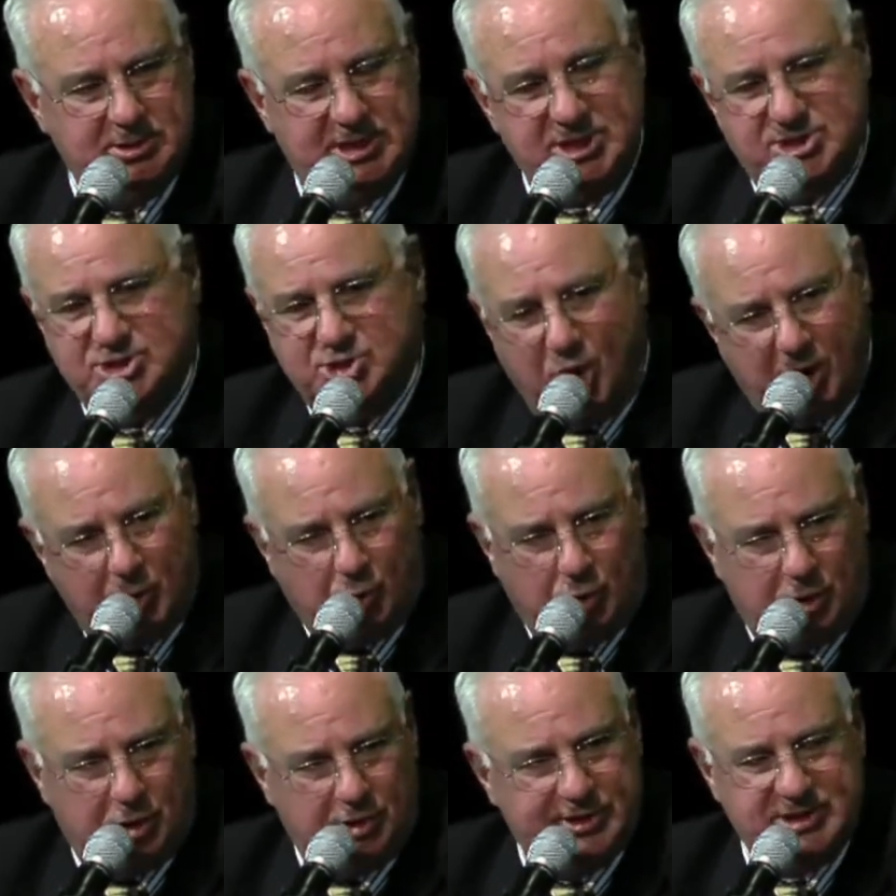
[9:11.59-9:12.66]
This is our
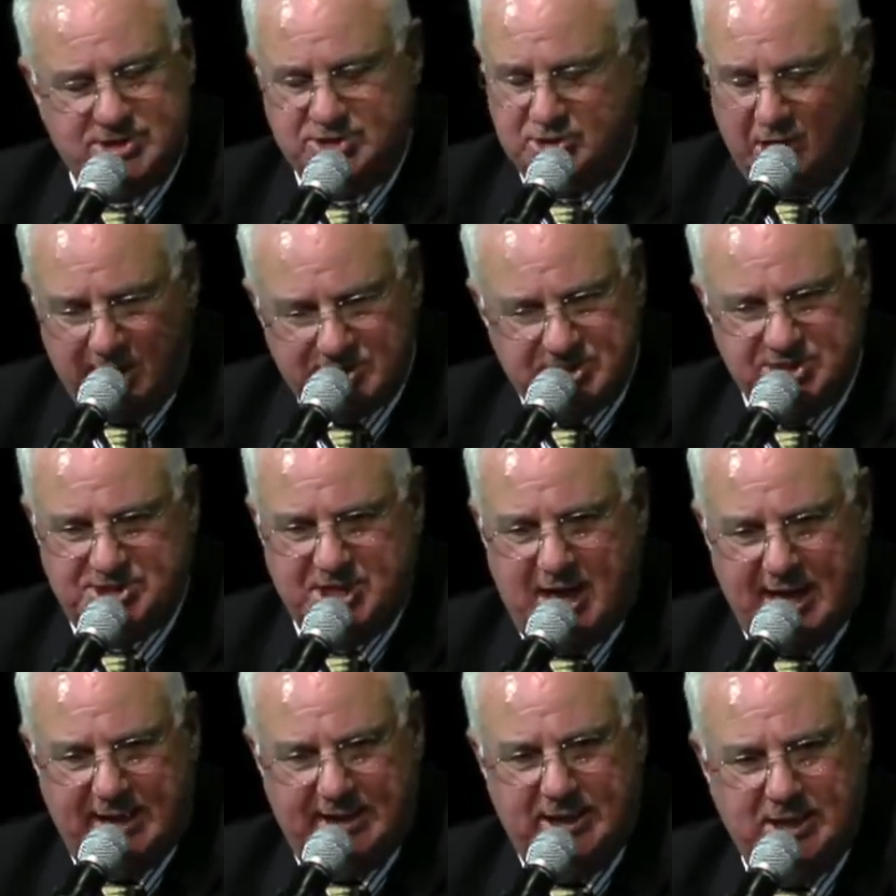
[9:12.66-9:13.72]
world, this is our
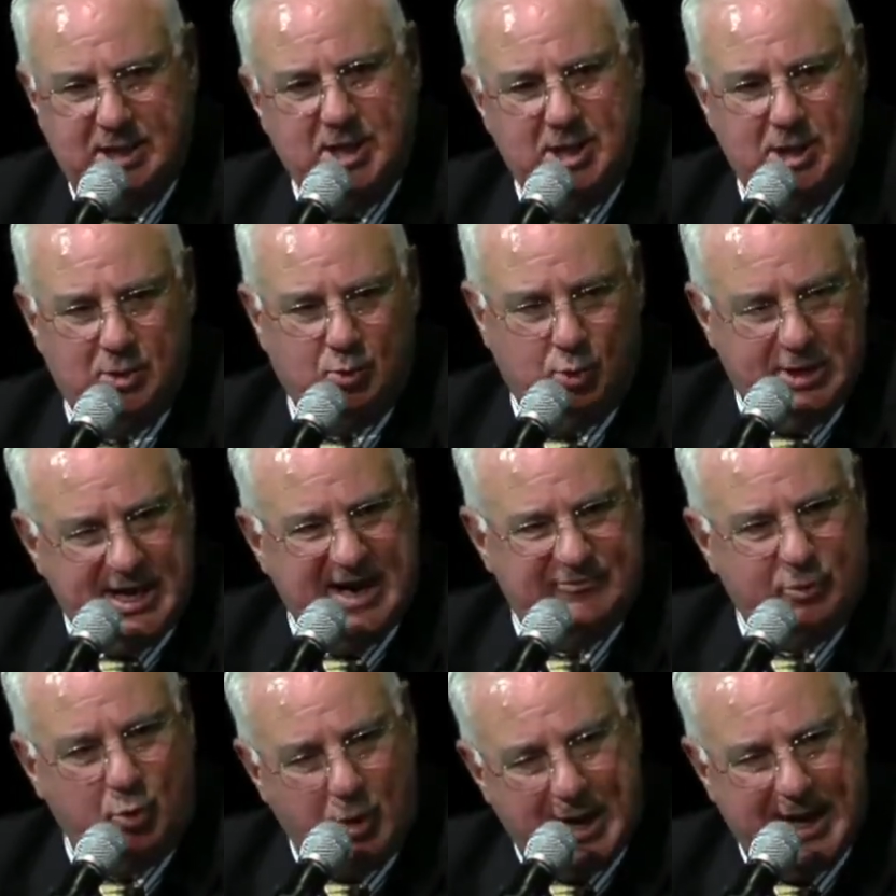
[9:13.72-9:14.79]
society. We
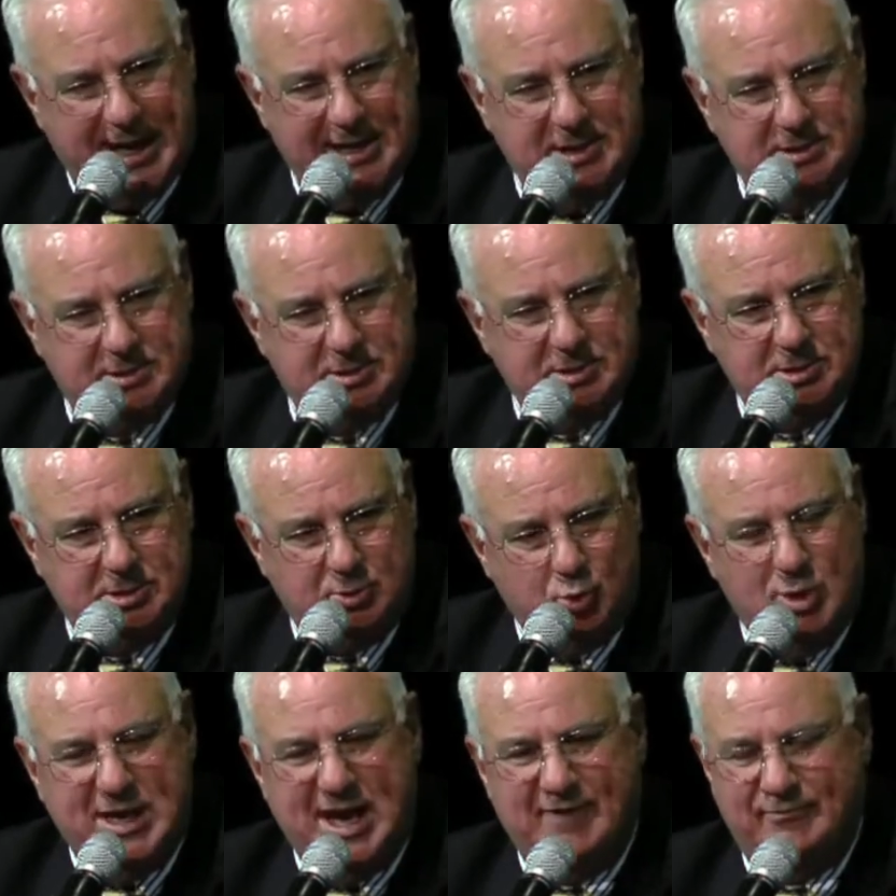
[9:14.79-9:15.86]
have a way,
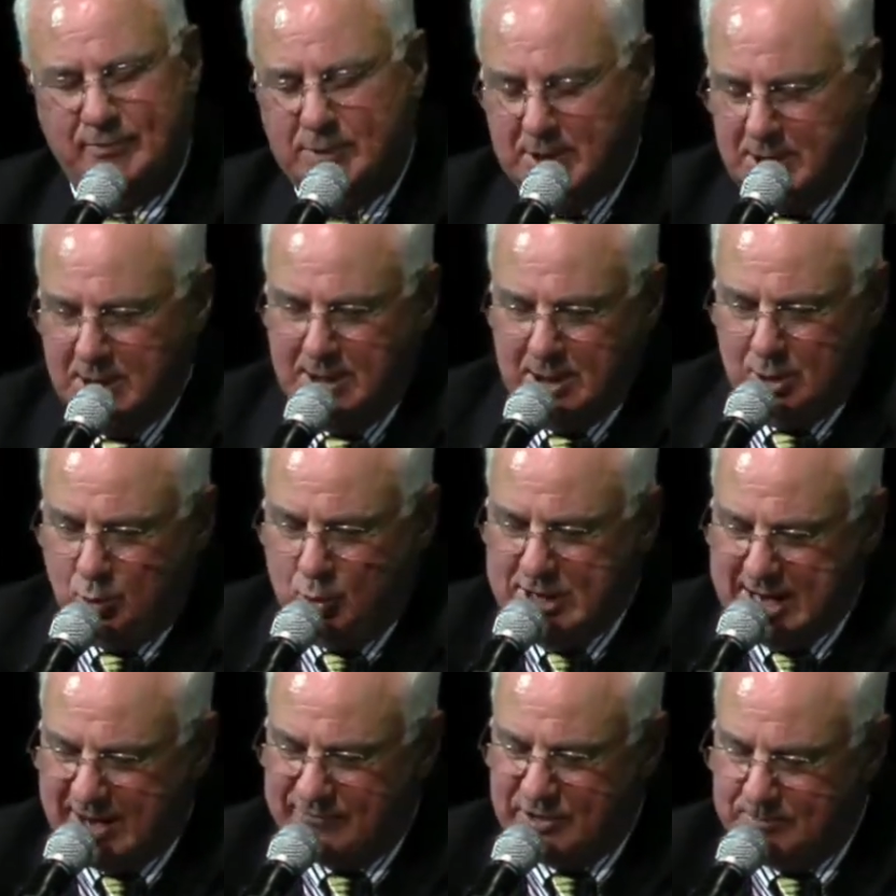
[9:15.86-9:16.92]
we have
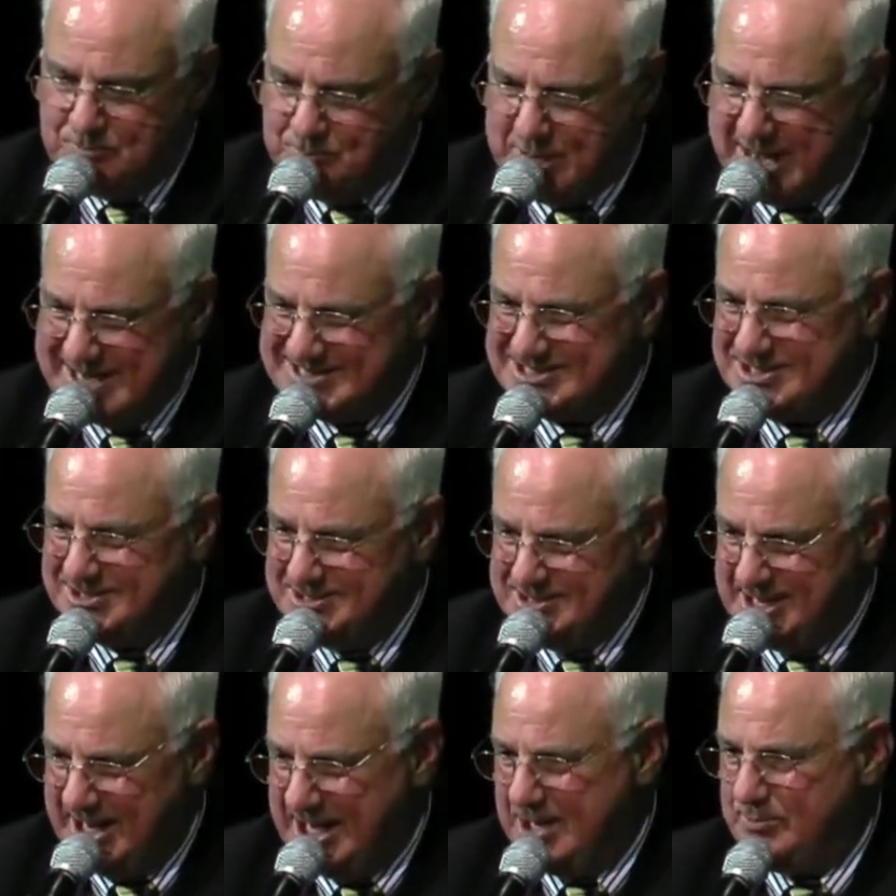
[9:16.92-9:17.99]
the
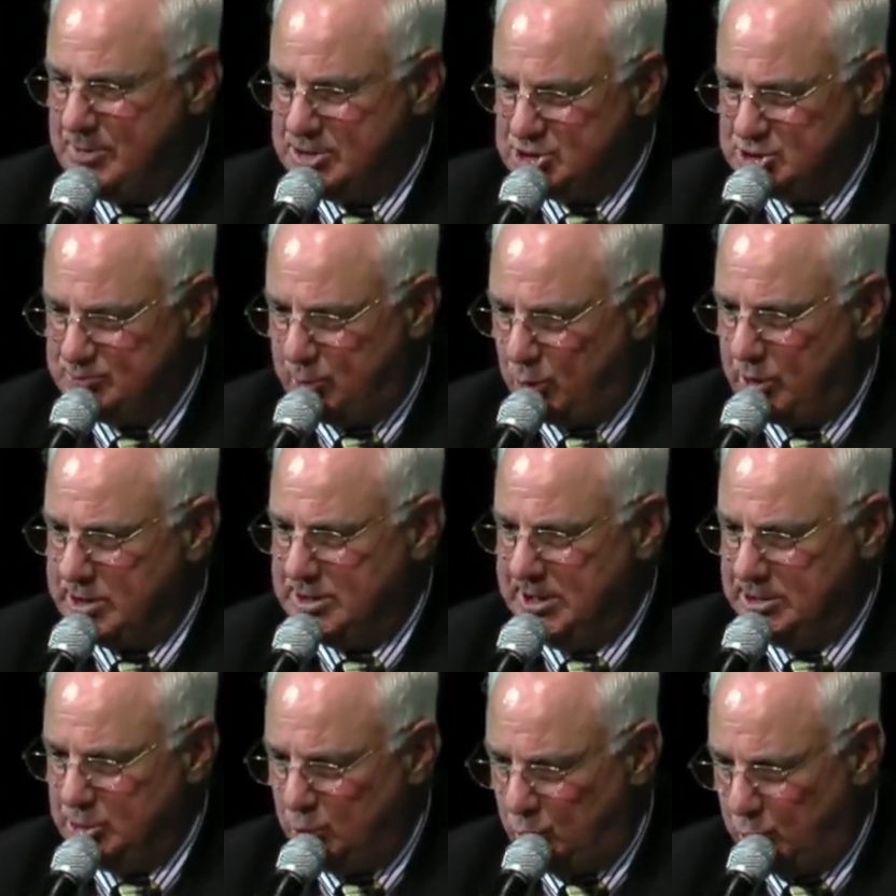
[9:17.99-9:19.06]
best damn
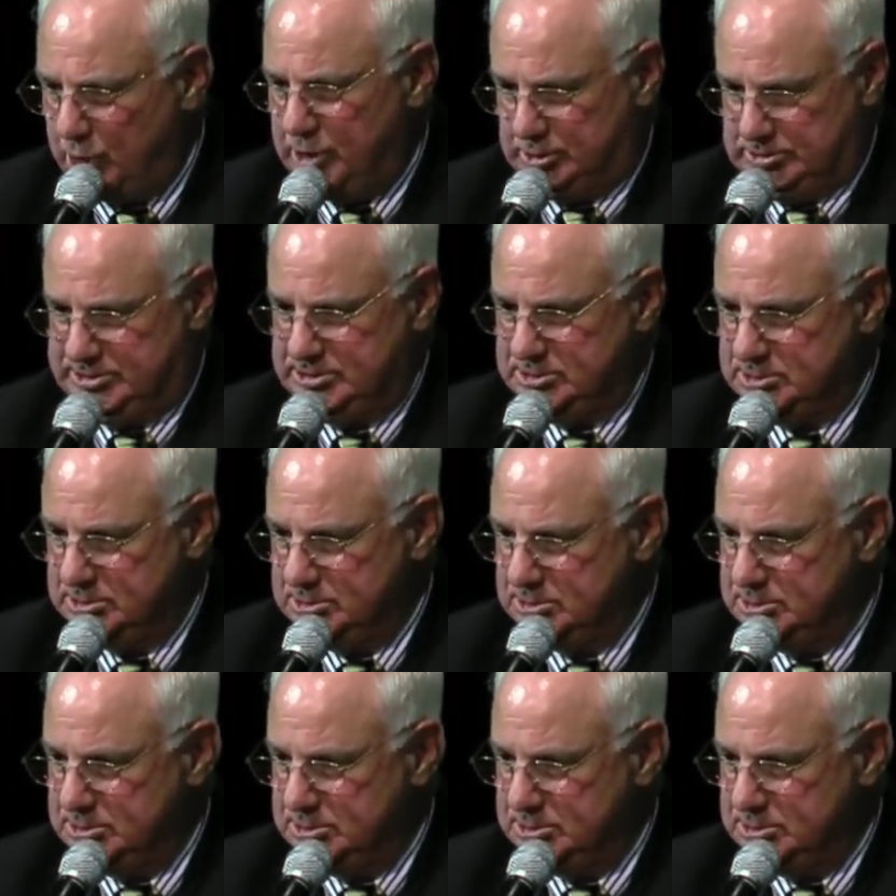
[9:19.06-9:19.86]
sport in the world.